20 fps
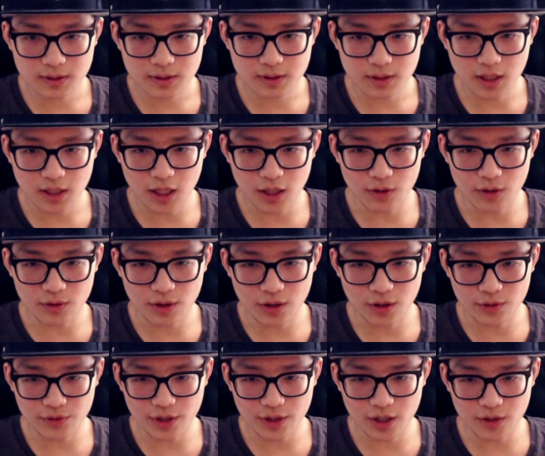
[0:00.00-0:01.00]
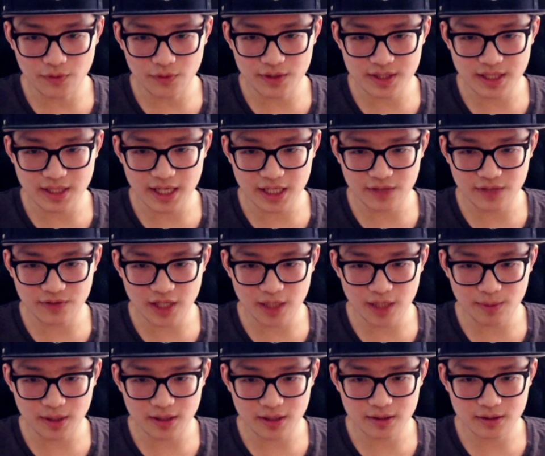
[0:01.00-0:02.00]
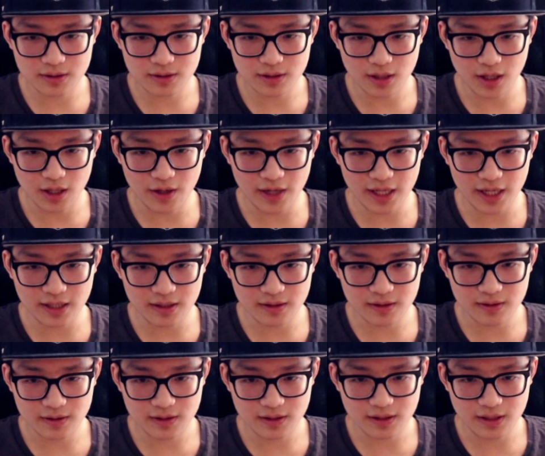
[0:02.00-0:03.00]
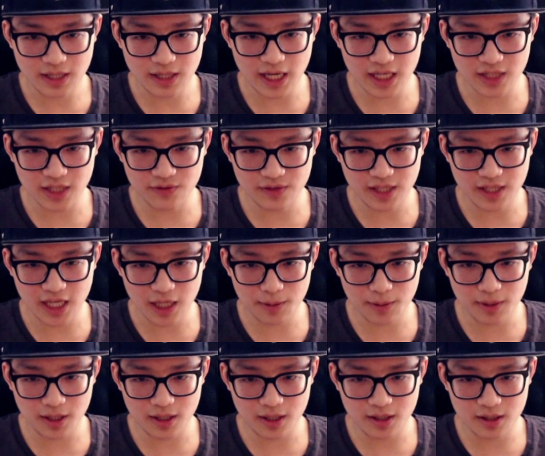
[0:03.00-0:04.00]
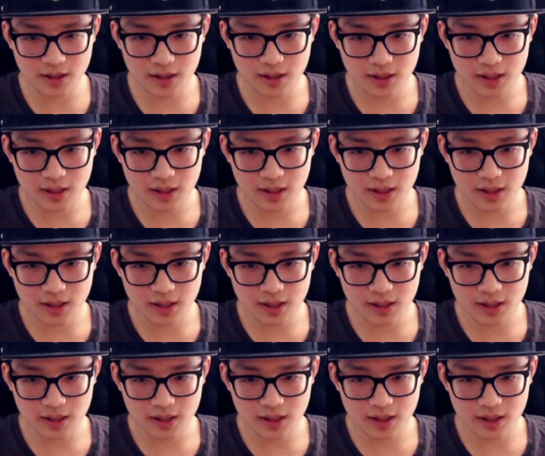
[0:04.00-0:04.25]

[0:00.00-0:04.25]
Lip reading: Oh no, this is negative gaming. Alright, negative gaming,